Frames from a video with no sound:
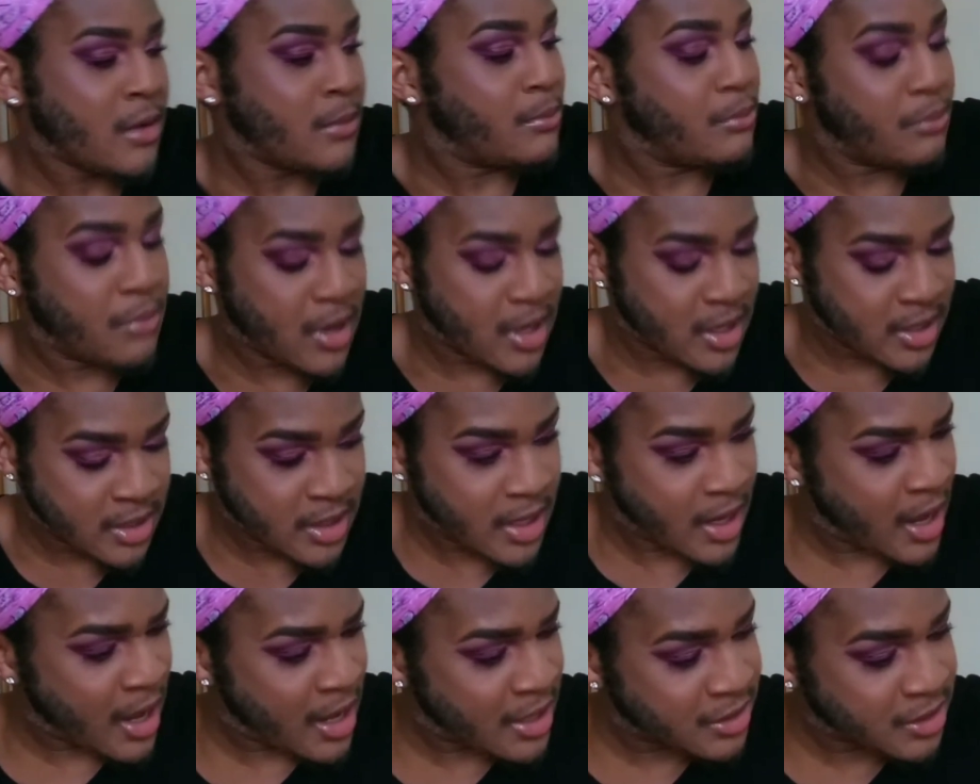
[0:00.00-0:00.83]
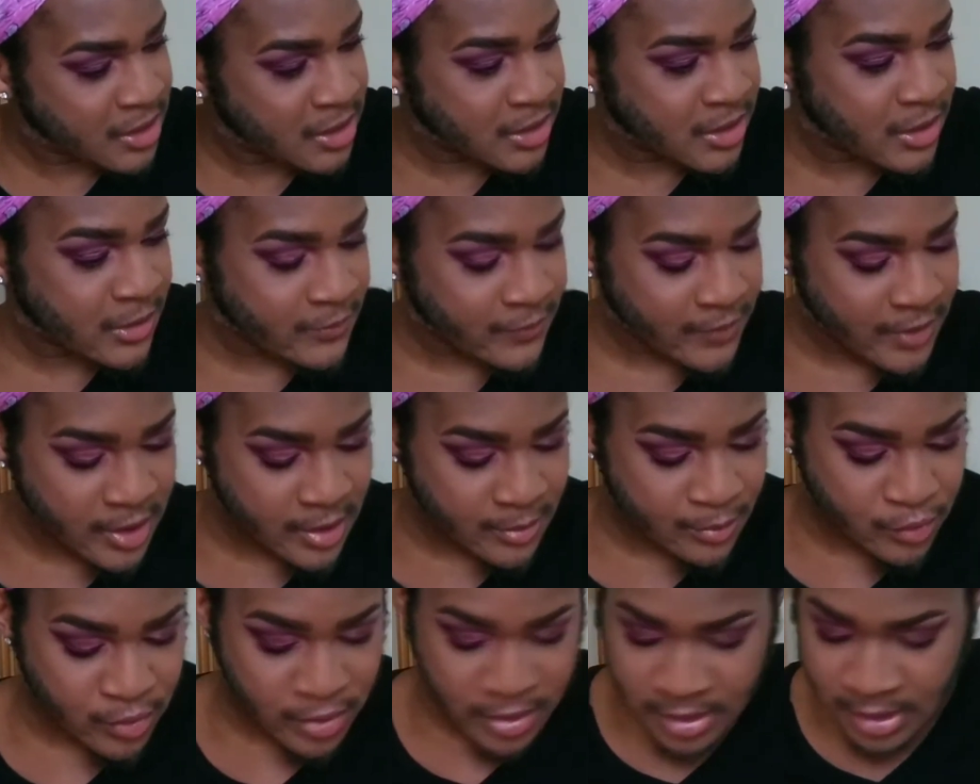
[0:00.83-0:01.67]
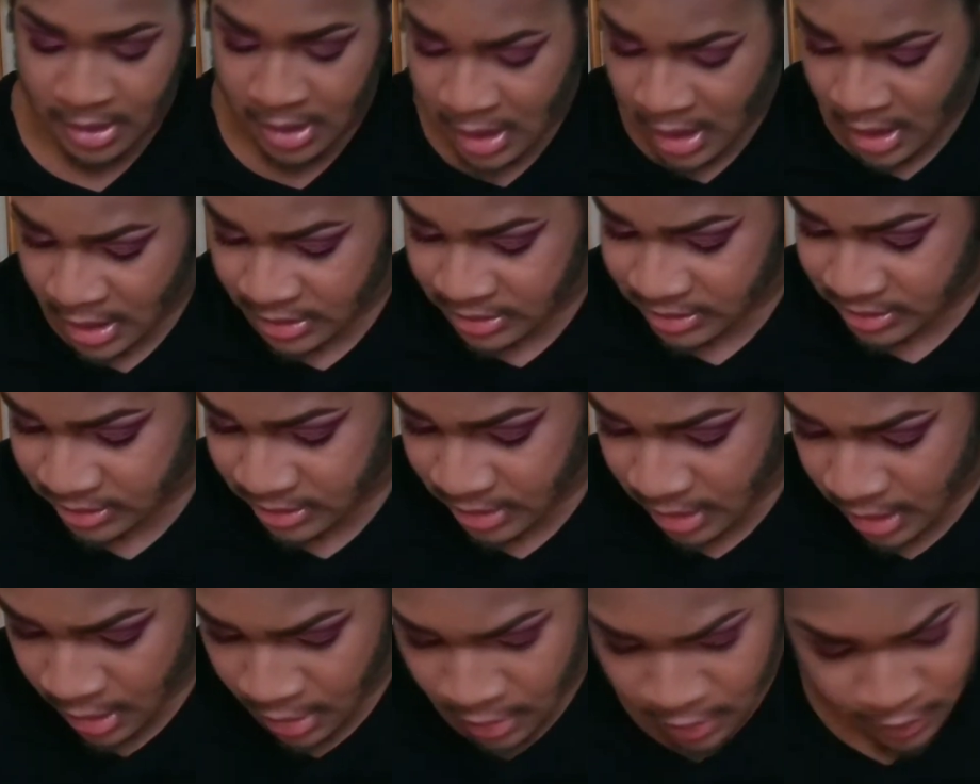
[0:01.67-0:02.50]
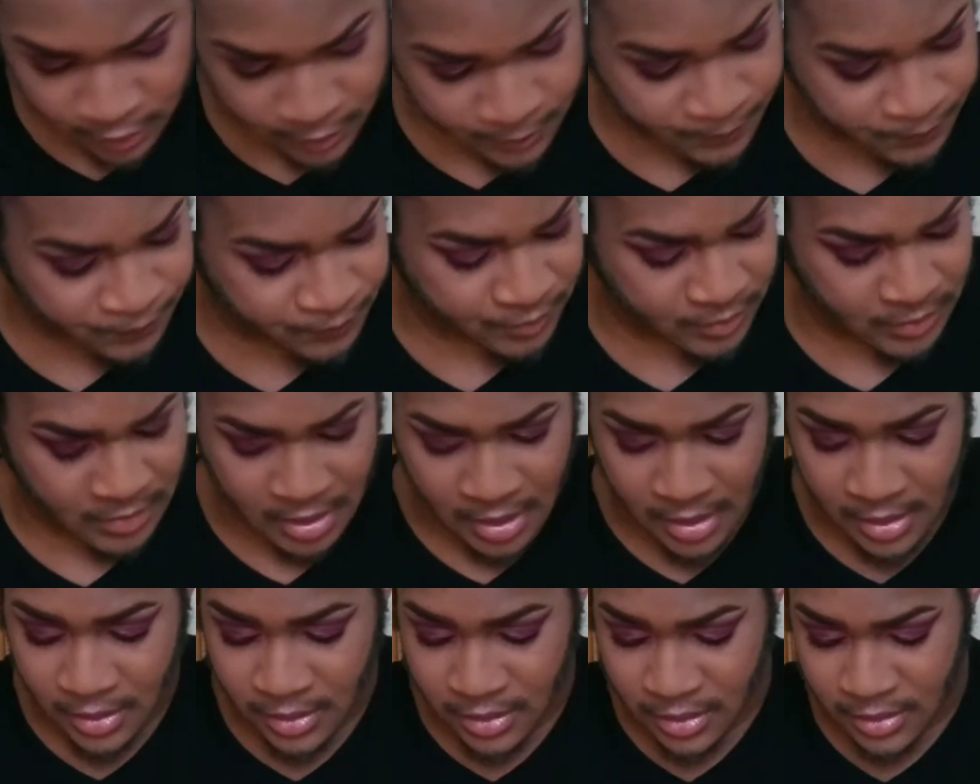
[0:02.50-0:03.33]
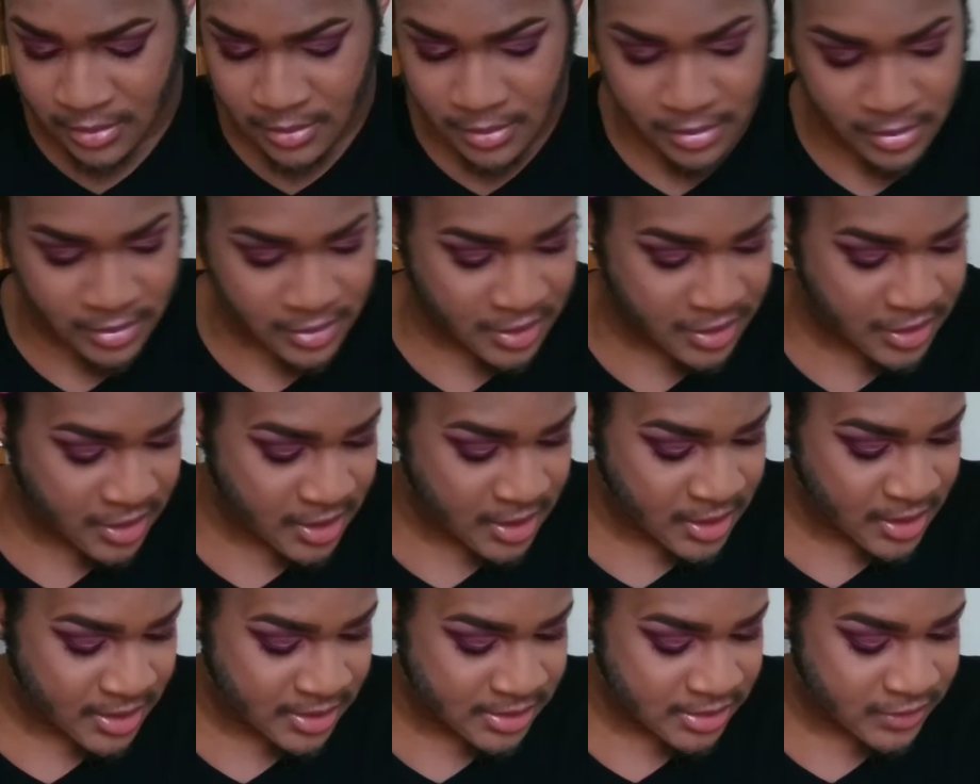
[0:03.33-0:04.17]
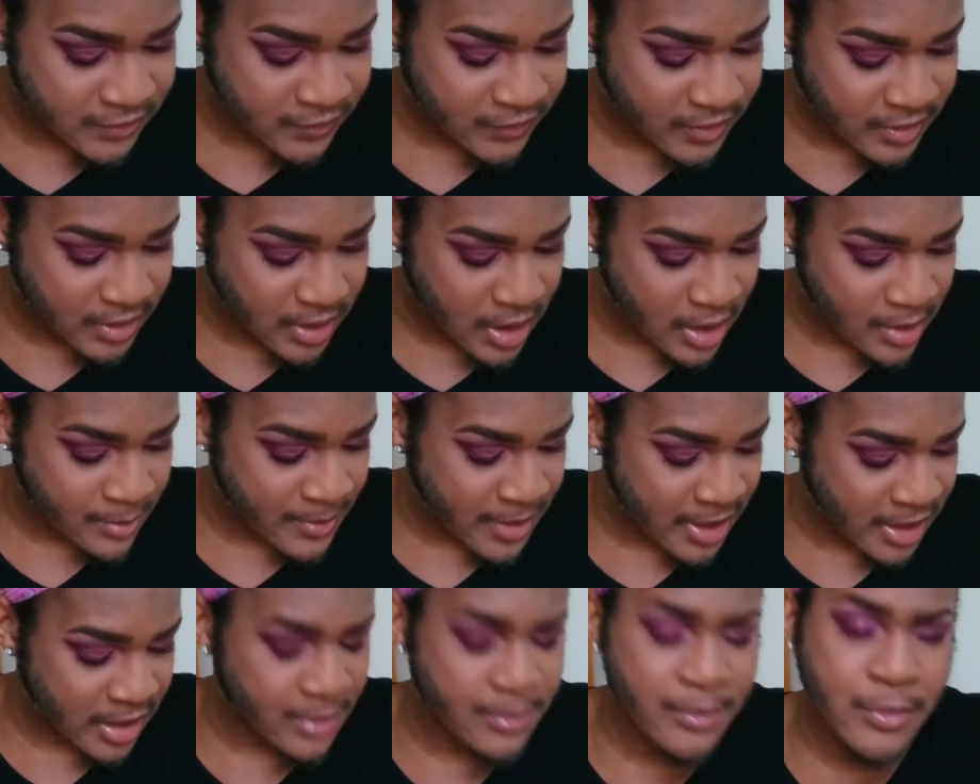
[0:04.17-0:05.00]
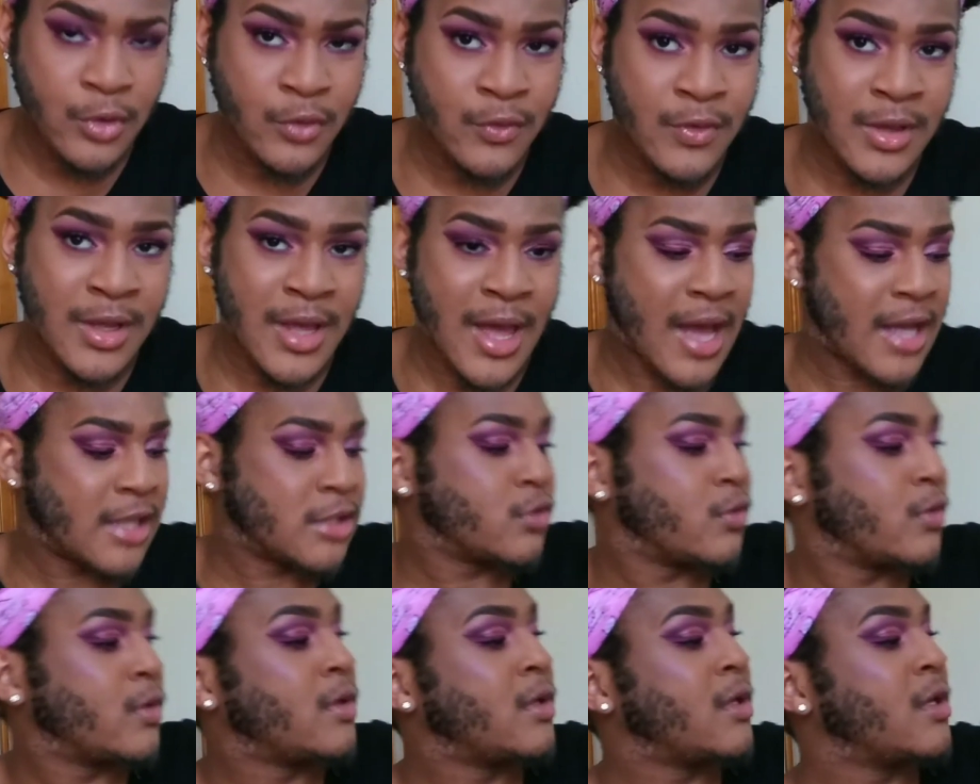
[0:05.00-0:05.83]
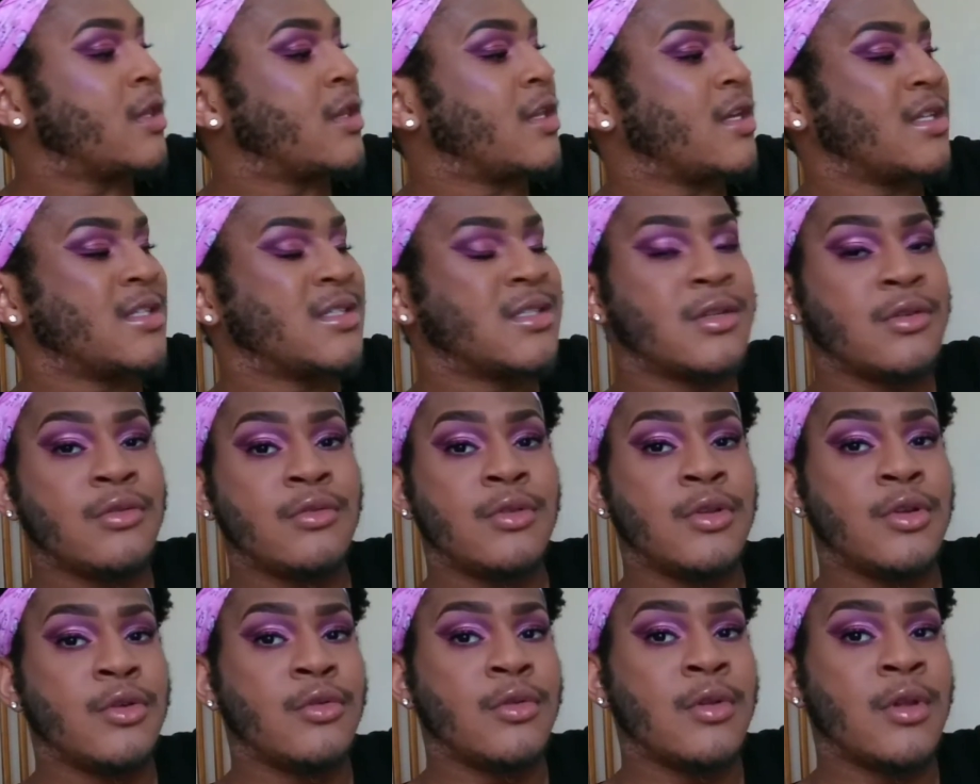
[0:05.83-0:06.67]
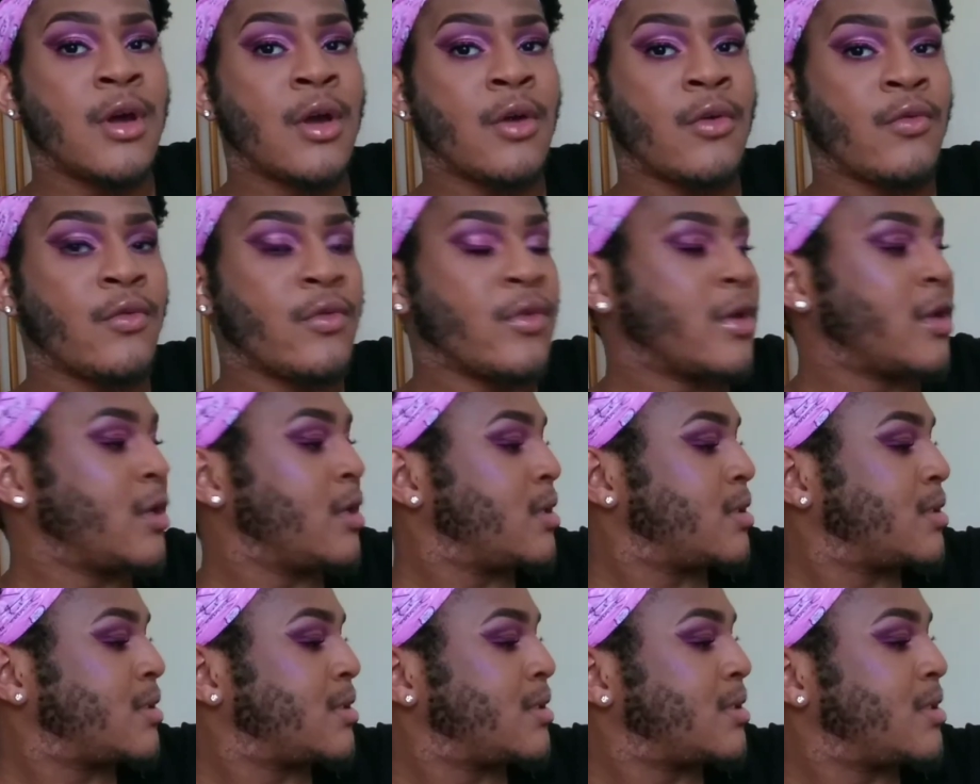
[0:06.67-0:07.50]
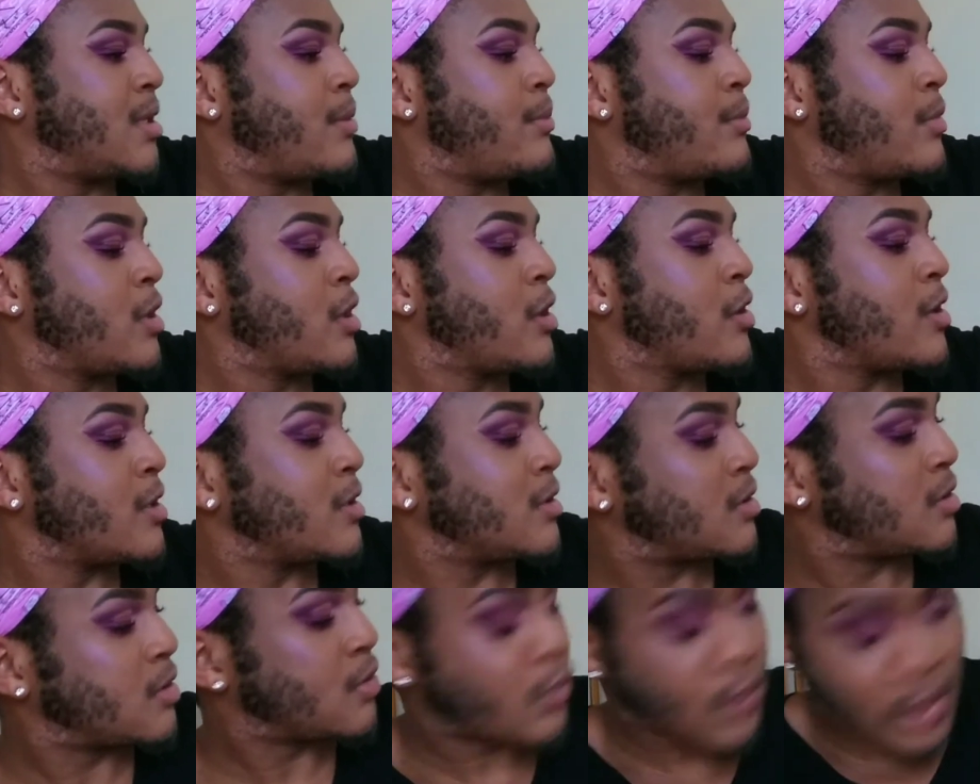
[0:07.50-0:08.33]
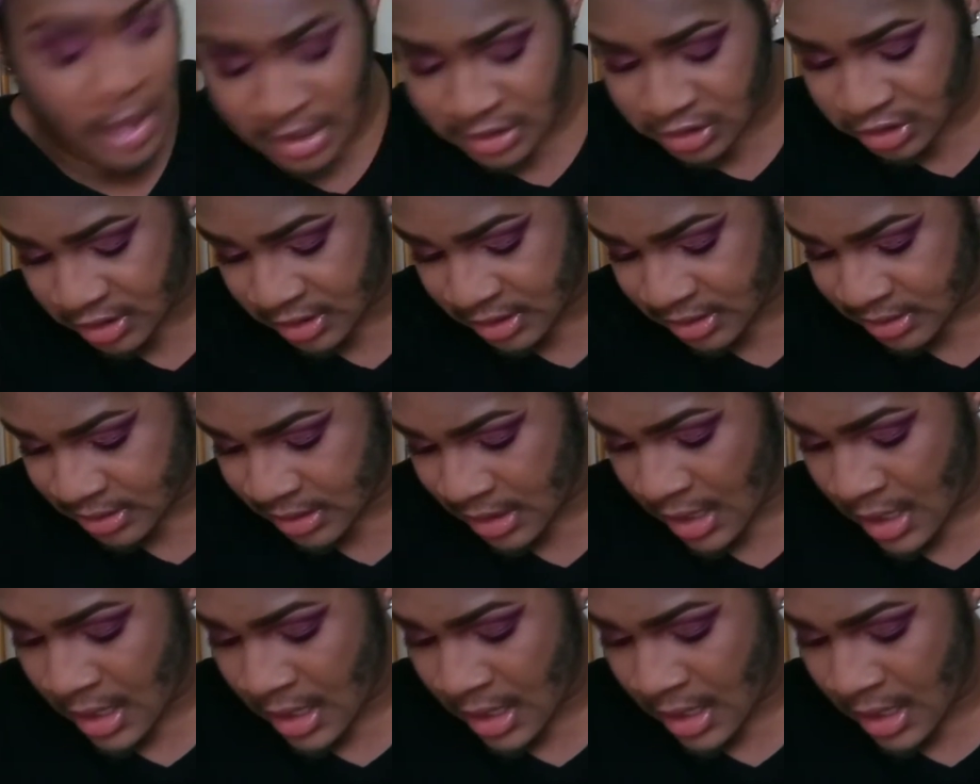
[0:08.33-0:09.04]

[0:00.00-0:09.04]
But yeah, I think they're very pretty. So the thing is, Make a Move and Casually, these two do look really similar in swatches,